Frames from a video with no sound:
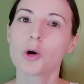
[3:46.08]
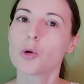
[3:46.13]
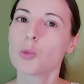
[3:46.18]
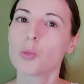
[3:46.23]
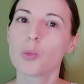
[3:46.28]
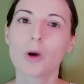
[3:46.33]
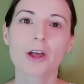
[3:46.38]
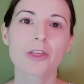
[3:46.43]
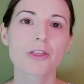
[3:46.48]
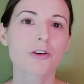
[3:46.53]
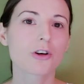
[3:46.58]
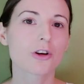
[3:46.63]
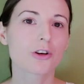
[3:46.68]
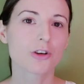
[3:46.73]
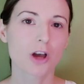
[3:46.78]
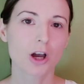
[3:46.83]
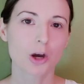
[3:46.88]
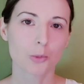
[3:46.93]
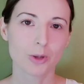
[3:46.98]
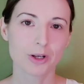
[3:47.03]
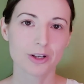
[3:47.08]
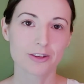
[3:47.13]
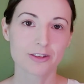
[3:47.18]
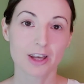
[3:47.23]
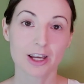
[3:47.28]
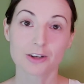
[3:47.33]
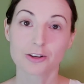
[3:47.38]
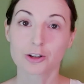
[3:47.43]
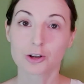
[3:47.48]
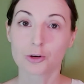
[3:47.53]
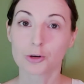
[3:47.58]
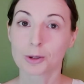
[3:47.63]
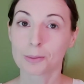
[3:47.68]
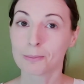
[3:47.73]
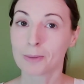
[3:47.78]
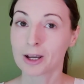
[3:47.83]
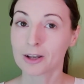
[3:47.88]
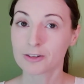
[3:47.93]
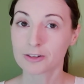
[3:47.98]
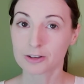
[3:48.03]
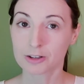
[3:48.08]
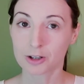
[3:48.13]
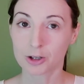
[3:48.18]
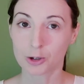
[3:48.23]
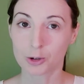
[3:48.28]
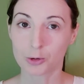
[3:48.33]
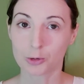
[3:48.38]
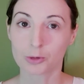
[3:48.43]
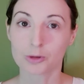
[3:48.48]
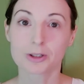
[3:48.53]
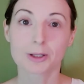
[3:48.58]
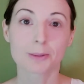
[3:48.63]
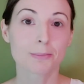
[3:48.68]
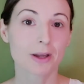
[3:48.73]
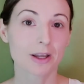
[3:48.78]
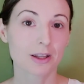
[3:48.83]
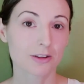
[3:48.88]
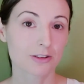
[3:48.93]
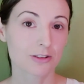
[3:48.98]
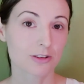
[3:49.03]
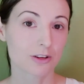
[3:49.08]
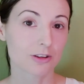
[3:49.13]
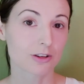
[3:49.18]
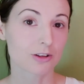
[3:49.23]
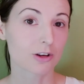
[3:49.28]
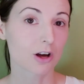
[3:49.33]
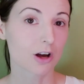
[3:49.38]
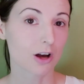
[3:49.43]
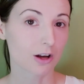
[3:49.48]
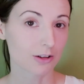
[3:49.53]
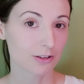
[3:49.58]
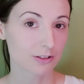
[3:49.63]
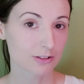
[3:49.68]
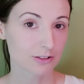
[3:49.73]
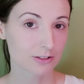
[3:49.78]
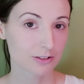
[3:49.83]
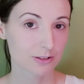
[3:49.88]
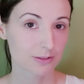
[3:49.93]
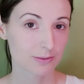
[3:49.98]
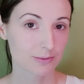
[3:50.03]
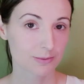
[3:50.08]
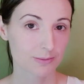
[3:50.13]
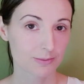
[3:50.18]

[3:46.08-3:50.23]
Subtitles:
Whether or not we decide to go to Mexico depends on the cost.